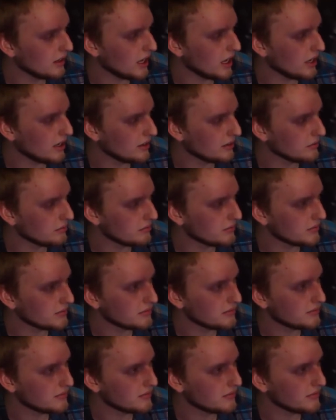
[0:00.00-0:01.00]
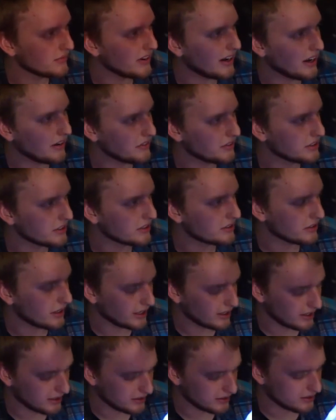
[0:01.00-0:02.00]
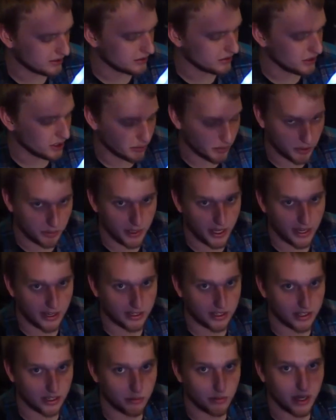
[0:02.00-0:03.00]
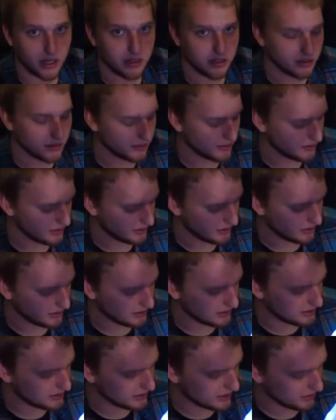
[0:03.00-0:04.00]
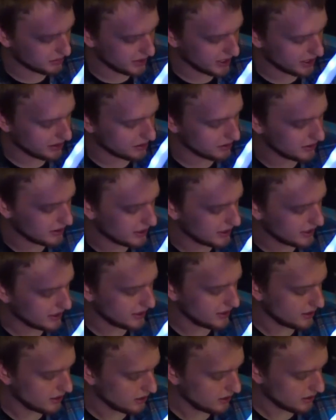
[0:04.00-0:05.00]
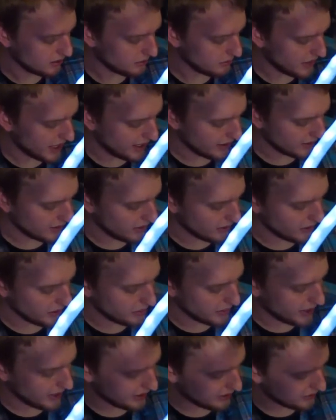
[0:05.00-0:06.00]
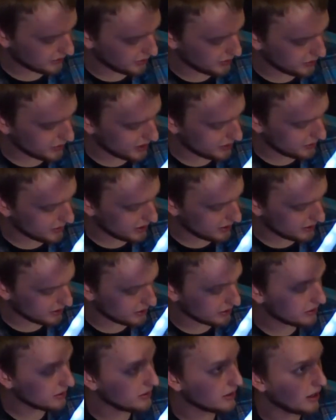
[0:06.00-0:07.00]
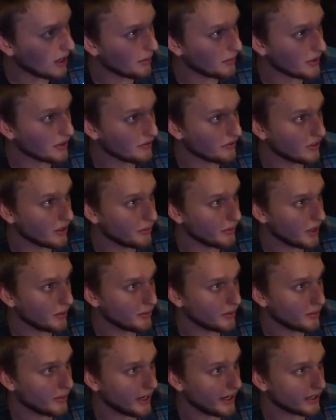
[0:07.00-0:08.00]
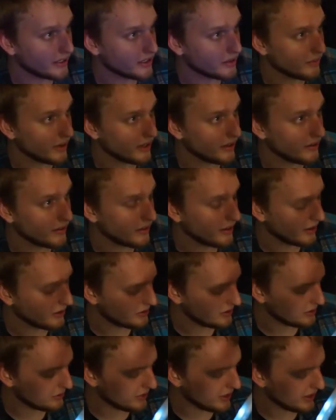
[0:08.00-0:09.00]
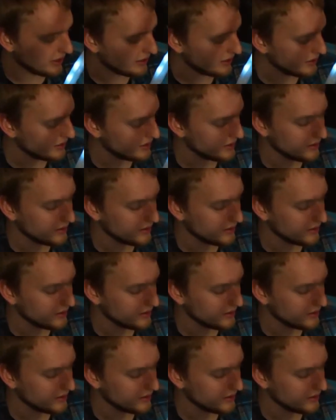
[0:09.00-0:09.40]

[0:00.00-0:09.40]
and five, six seconds, you'll be back in the menu. As you can see, I'm now back on the bank from the main menu. I'm going to flip up a bank to my custom bank,